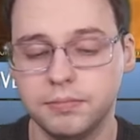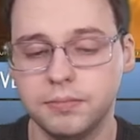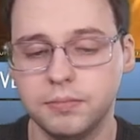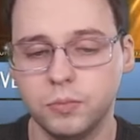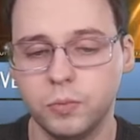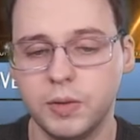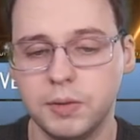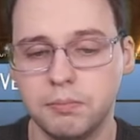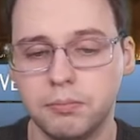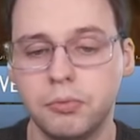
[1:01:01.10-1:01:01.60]

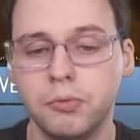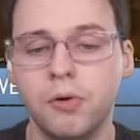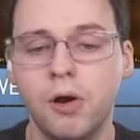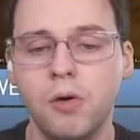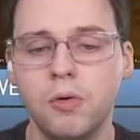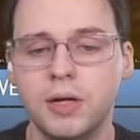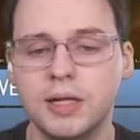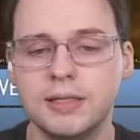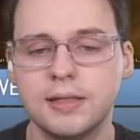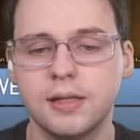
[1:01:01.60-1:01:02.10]

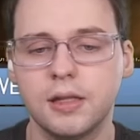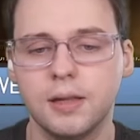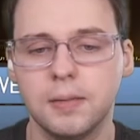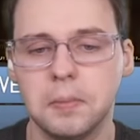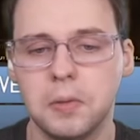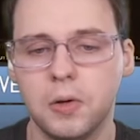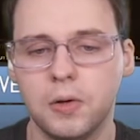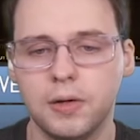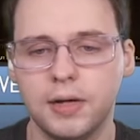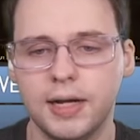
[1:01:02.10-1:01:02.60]
broke into the
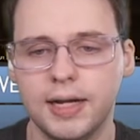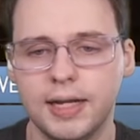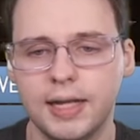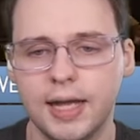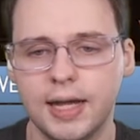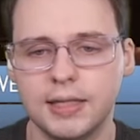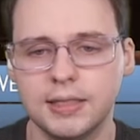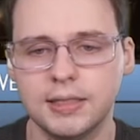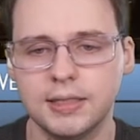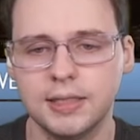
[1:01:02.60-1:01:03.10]
Maw, I
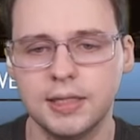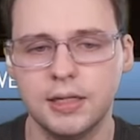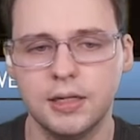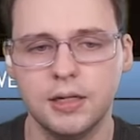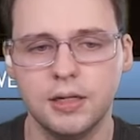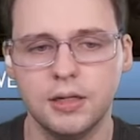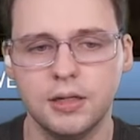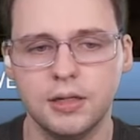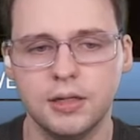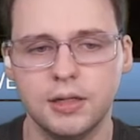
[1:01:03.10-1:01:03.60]
guess.
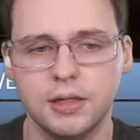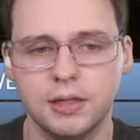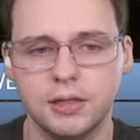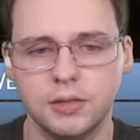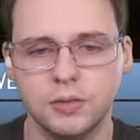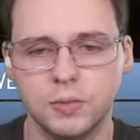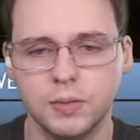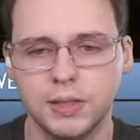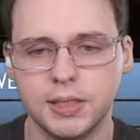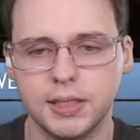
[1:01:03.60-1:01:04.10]

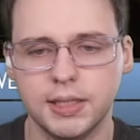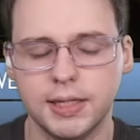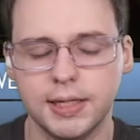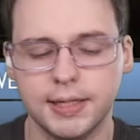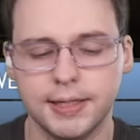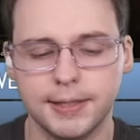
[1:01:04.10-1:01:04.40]
And we